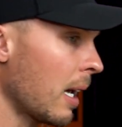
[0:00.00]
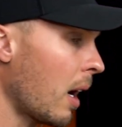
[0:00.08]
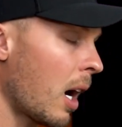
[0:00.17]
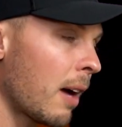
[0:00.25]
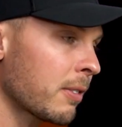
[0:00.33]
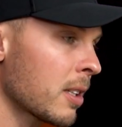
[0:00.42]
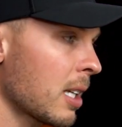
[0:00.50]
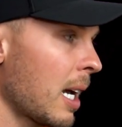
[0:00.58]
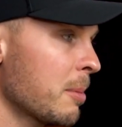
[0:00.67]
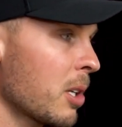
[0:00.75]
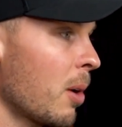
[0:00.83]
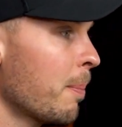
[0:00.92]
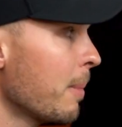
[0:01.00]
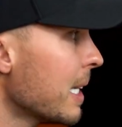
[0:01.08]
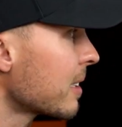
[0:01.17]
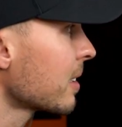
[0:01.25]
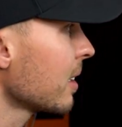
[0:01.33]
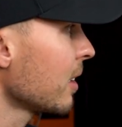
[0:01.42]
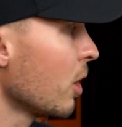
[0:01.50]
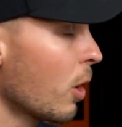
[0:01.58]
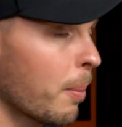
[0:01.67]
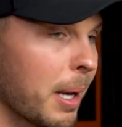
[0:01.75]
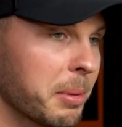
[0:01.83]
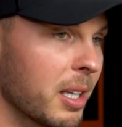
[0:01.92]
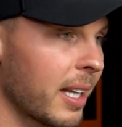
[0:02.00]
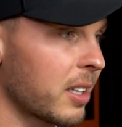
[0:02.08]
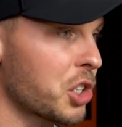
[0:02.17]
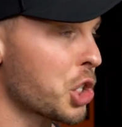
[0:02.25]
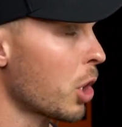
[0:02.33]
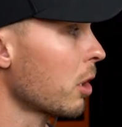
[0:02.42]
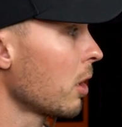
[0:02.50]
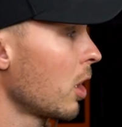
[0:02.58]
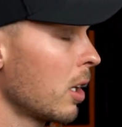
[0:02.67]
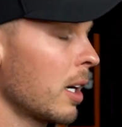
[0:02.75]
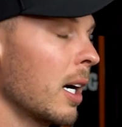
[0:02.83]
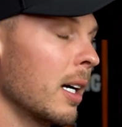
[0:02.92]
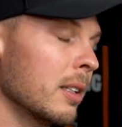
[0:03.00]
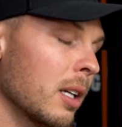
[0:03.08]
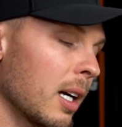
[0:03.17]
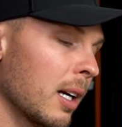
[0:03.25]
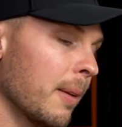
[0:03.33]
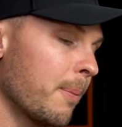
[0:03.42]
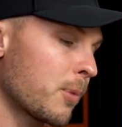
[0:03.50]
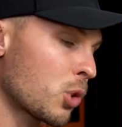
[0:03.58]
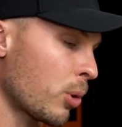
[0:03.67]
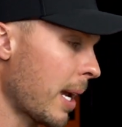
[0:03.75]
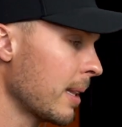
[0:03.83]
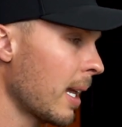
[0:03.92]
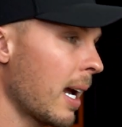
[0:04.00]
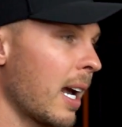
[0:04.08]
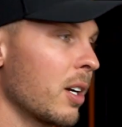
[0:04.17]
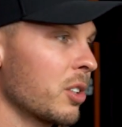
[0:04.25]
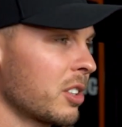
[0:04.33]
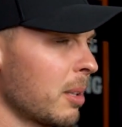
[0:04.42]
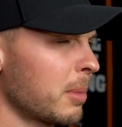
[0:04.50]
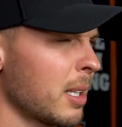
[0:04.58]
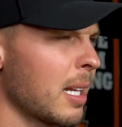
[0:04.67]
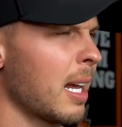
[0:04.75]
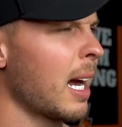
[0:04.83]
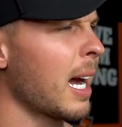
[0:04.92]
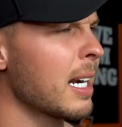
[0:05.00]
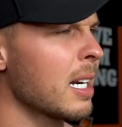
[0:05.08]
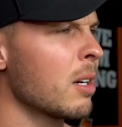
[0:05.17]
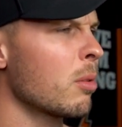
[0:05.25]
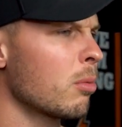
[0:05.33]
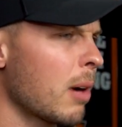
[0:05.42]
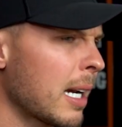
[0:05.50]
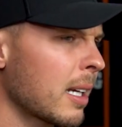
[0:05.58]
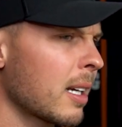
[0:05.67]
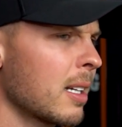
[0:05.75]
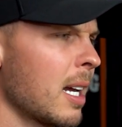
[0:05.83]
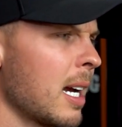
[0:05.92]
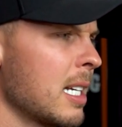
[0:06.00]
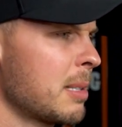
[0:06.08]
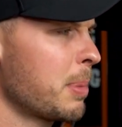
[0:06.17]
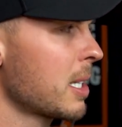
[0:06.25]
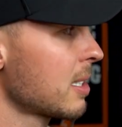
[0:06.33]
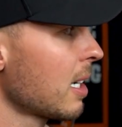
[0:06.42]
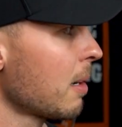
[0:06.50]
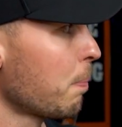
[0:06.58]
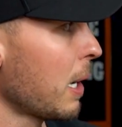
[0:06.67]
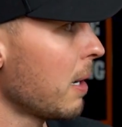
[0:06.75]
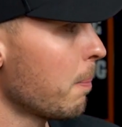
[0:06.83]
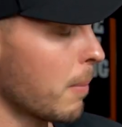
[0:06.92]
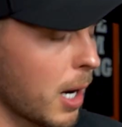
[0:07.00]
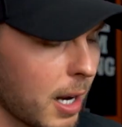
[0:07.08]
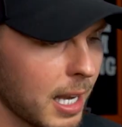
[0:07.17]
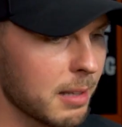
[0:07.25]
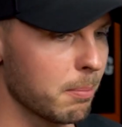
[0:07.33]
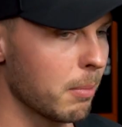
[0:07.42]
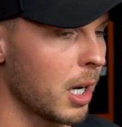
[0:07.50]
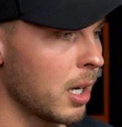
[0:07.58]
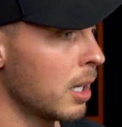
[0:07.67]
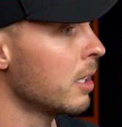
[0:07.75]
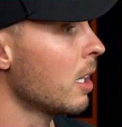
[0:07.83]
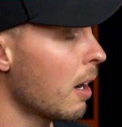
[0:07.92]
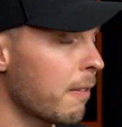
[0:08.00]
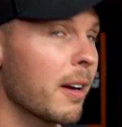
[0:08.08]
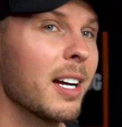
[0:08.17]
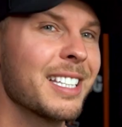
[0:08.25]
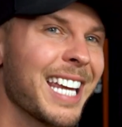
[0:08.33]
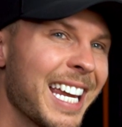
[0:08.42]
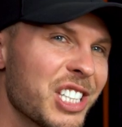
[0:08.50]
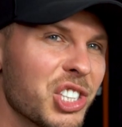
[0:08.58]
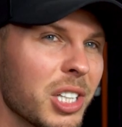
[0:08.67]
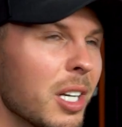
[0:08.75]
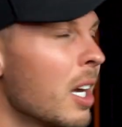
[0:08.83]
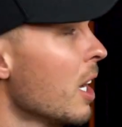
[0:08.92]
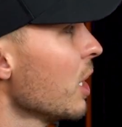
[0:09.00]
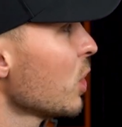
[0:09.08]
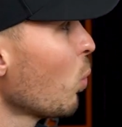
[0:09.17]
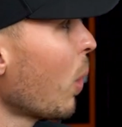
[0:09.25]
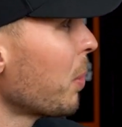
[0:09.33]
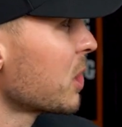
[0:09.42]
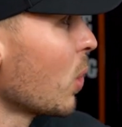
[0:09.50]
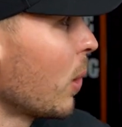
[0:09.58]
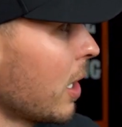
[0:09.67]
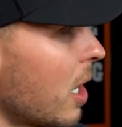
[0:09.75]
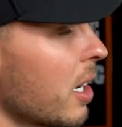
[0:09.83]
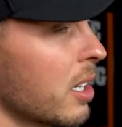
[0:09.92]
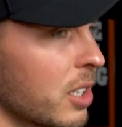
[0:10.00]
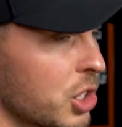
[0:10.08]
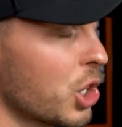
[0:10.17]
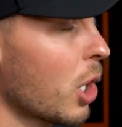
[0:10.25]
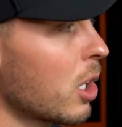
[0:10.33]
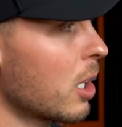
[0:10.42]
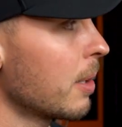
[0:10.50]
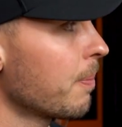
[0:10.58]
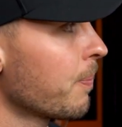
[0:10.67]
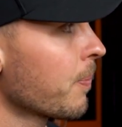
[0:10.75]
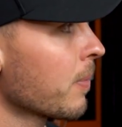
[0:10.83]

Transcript: Oftentimes I'll miss, maybe like a shark or a trend line or something that I didn't recognize because I didn't pay enough attention to what was going on the chart.